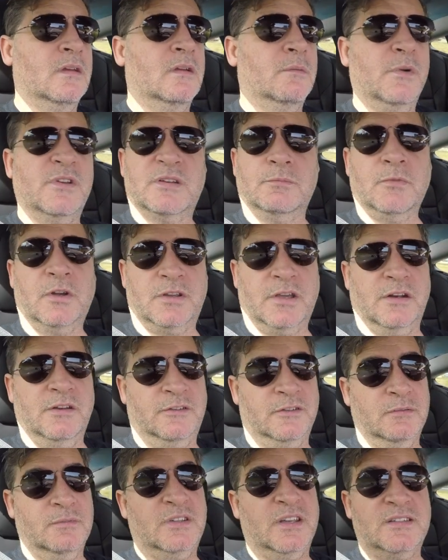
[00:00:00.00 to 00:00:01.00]
Which I'm not going
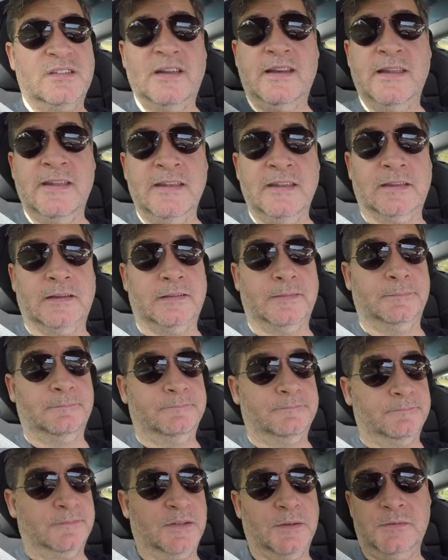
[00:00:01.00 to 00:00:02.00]
to do because that's illegal,
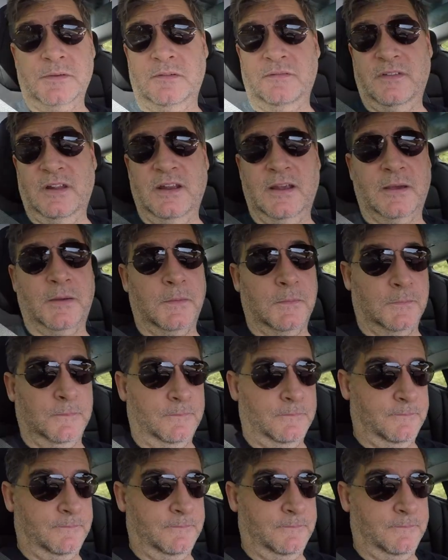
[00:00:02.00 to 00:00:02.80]
especially on video.